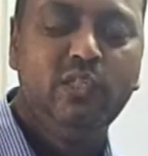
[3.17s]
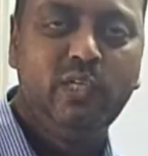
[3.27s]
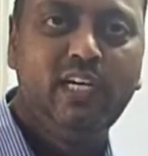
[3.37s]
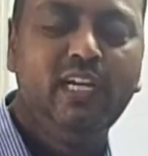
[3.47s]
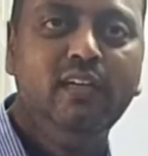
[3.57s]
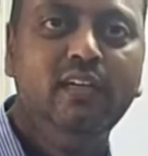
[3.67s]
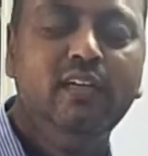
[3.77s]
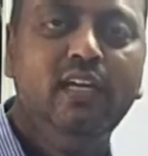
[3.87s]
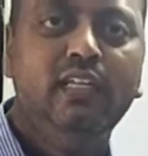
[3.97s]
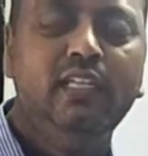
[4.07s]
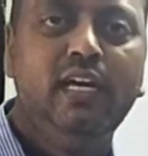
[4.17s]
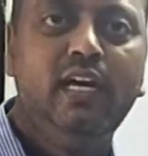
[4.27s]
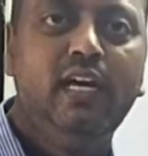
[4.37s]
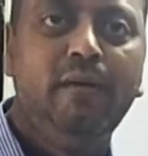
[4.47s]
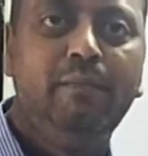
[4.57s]
Children, in
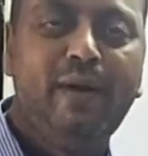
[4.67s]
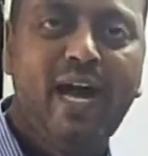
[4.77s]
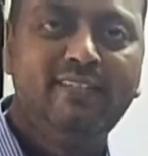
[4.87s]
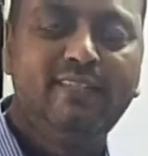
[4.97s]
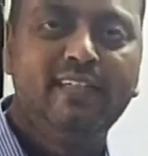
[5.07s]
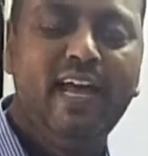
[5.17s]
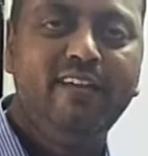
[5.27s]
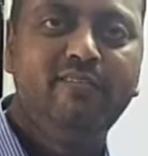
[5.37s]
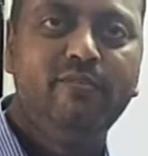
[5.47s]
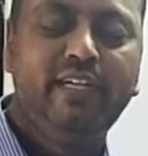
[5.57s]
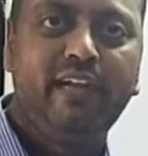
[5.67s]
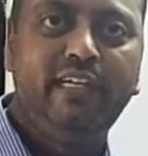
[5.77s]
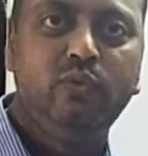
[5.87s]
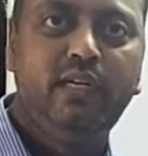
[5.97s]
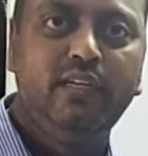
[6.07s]
the past class we
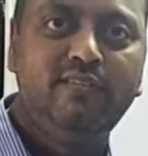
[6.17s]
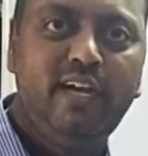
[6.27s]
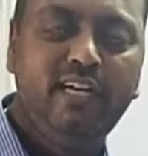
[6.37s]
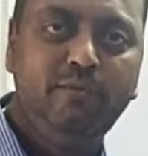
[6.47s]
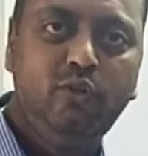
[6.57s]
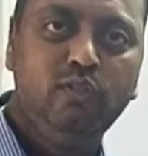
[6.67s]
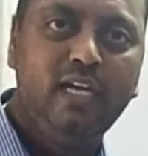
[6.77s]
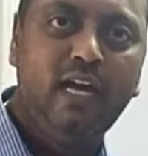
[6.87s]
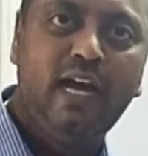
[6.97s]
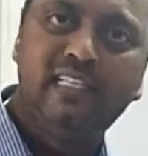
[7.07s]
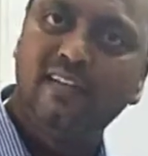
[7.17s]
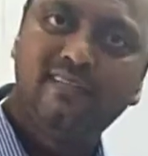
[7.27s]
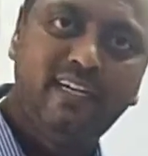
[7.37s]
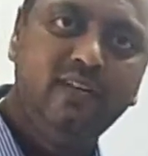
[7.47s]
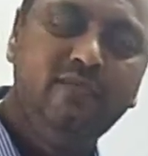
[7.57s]
tried to understand about the other
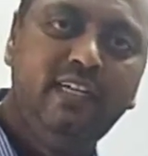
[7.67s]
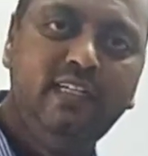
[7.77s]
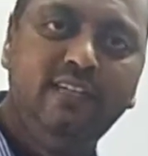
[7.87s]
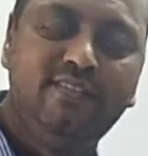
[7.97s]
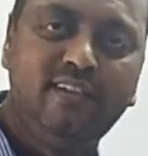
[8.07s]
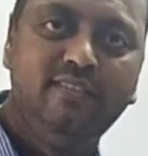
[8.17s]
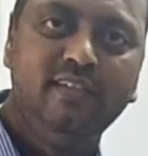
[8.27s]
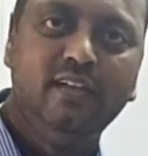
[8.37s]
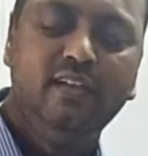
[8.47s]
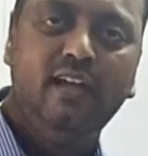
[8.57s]
side of the industries